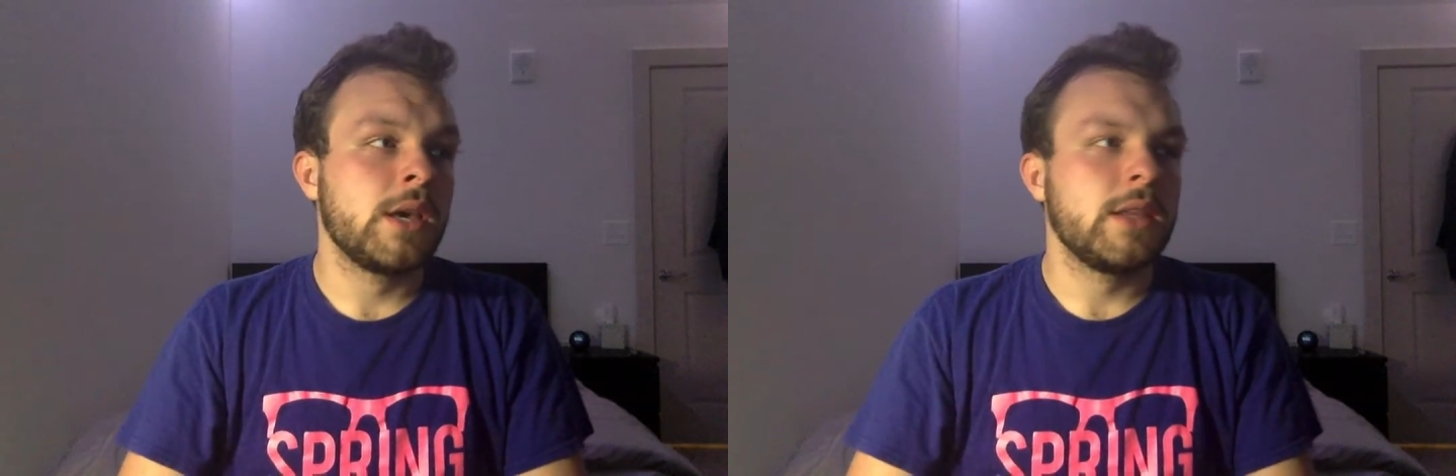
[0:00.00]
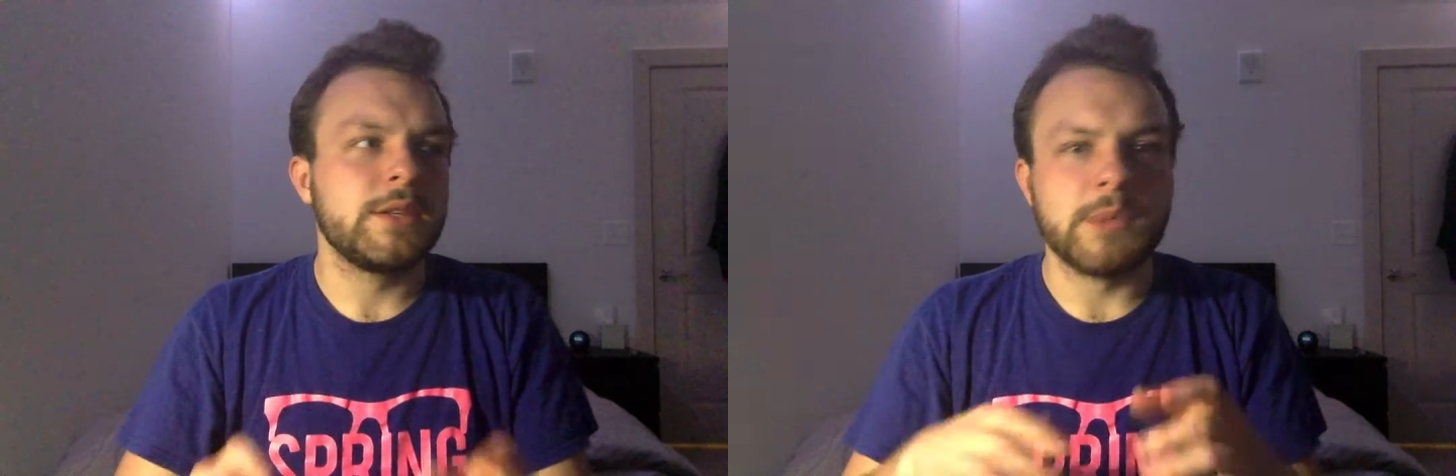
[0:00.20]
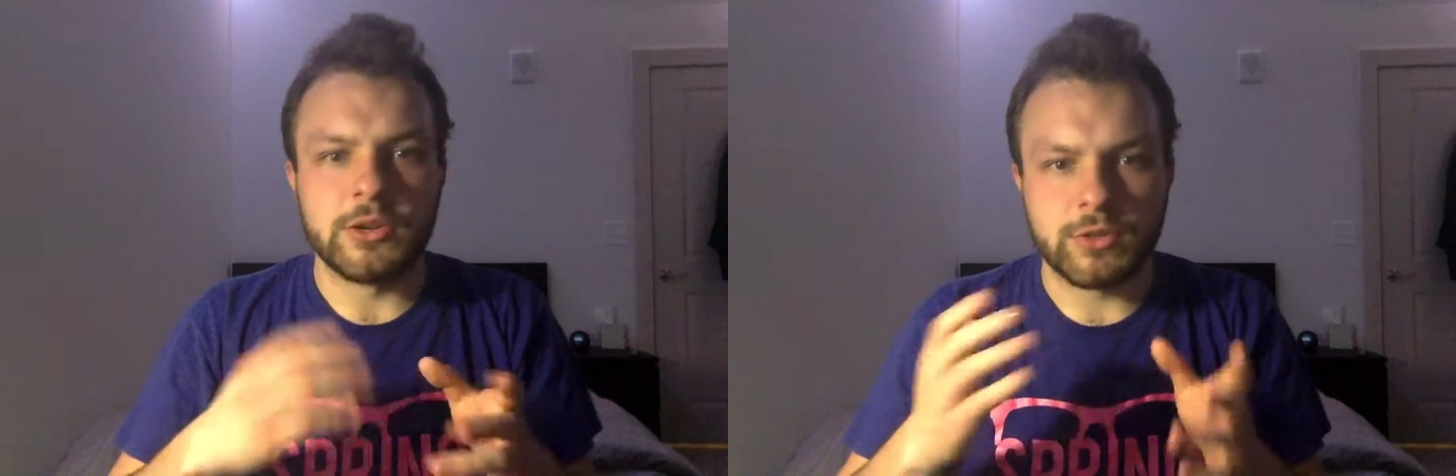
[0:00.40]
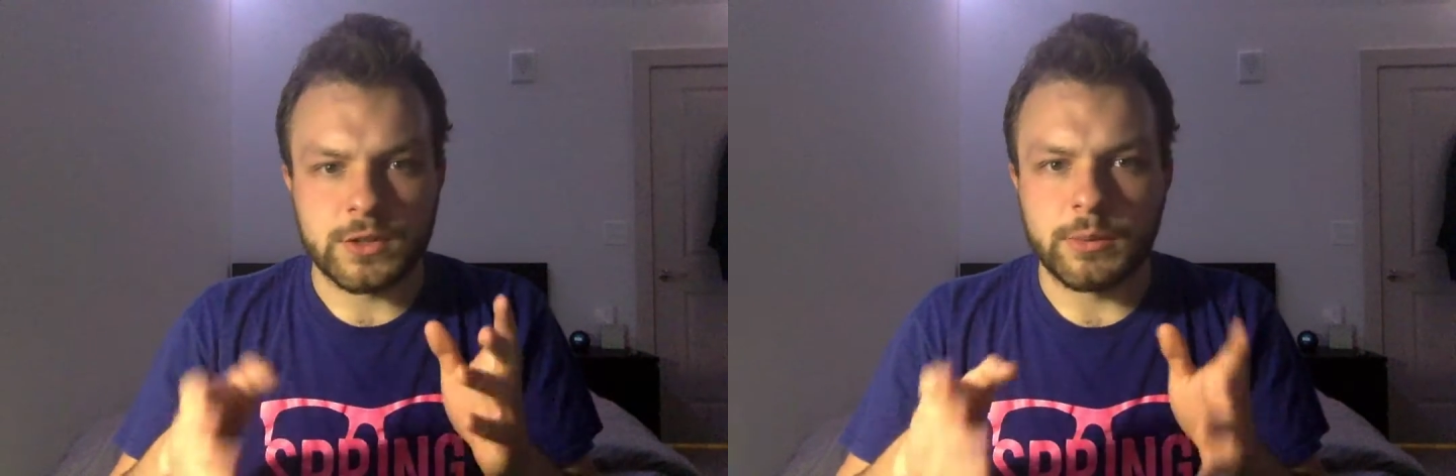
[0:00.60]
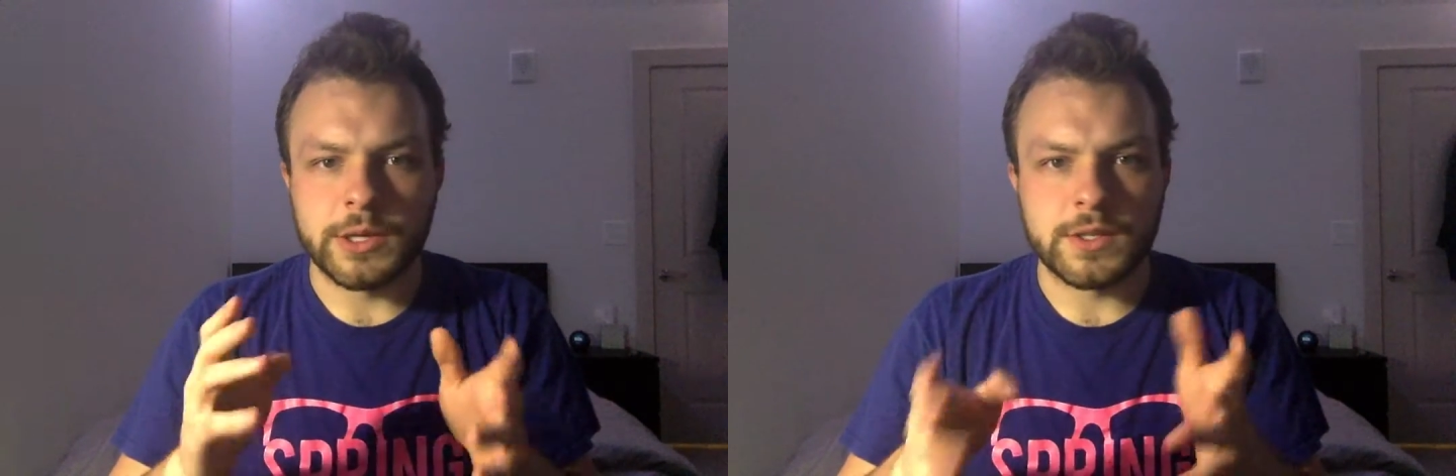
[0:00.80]
these metrics
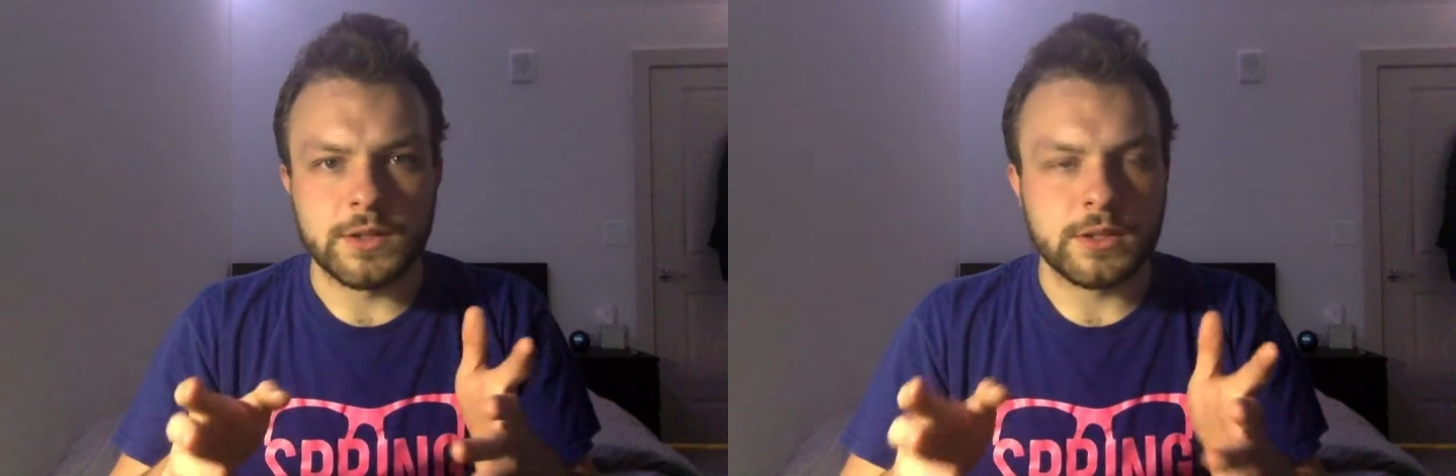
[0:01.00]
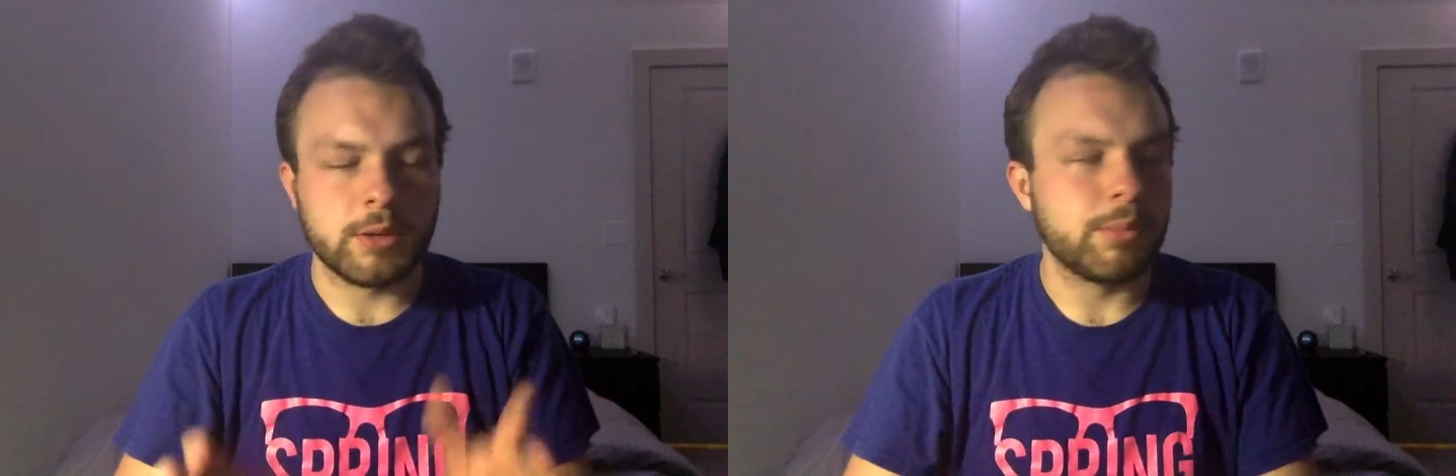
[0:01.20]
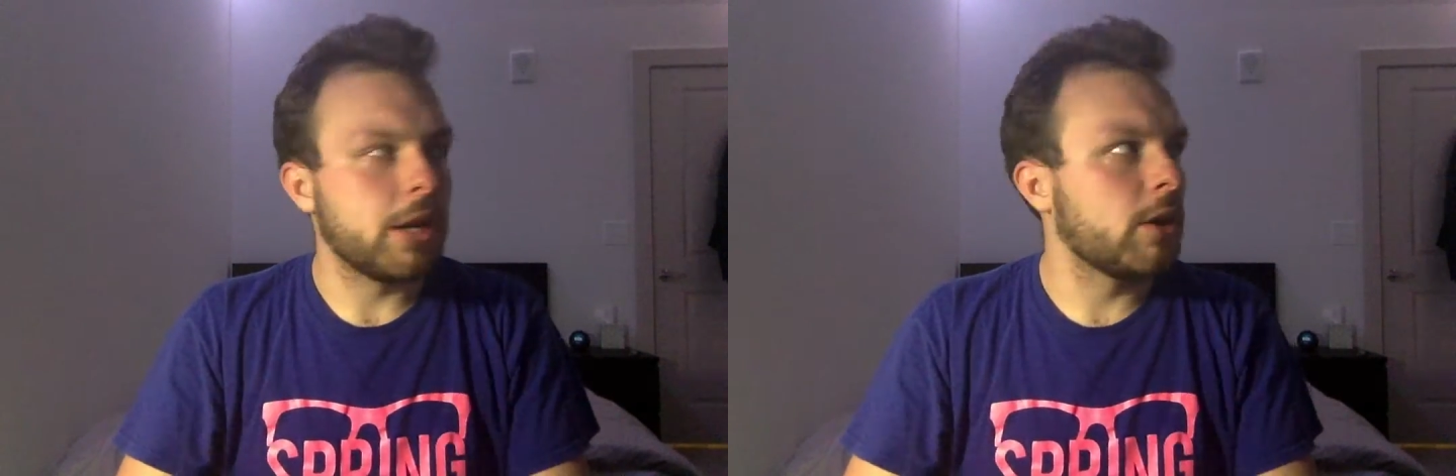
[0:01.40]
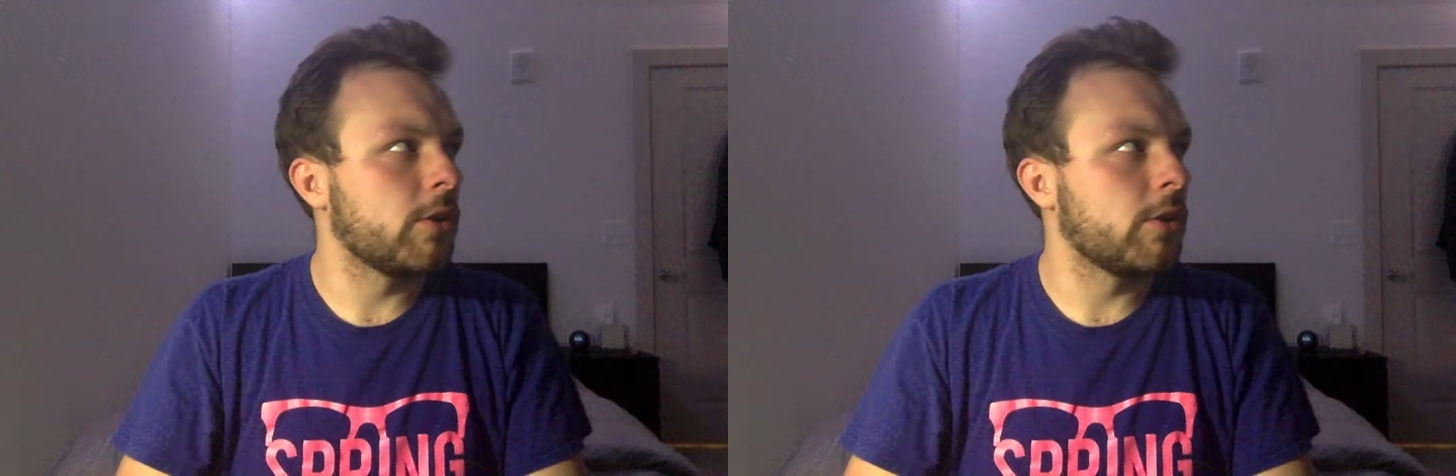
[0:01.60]
don't make sense to compare,